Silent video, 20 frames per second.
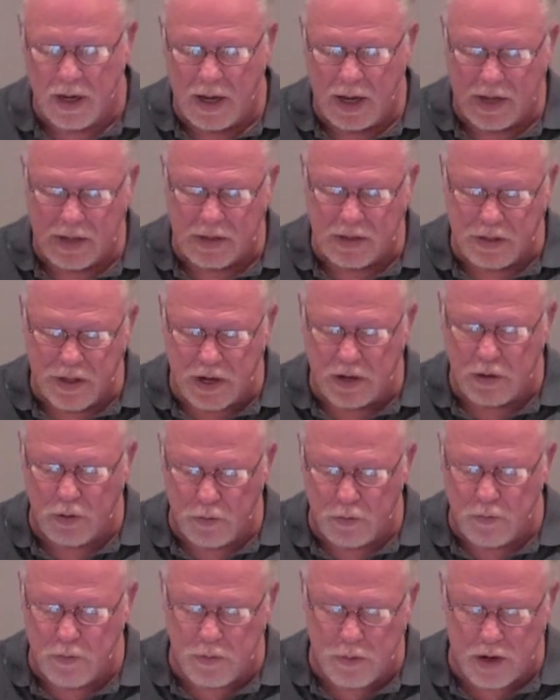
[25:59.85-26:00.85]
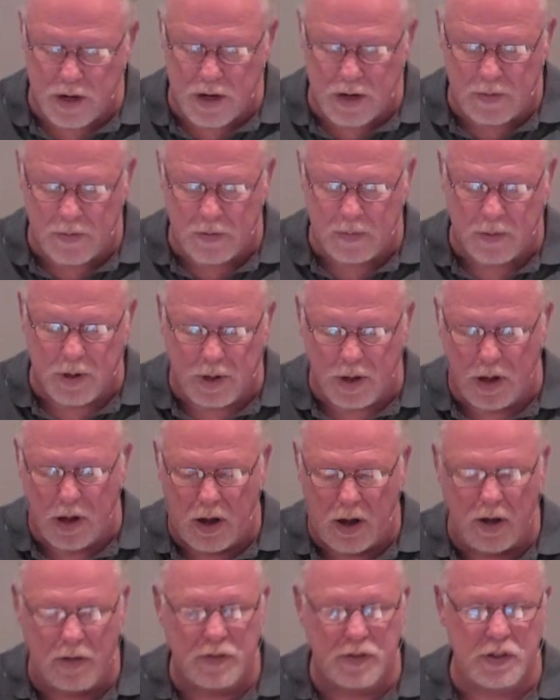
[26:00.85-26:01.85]
has set you free from the
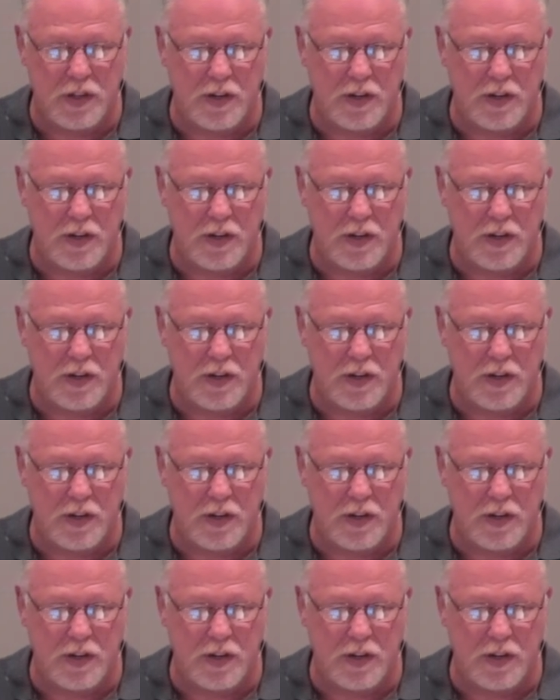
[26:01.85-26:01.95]
law of sin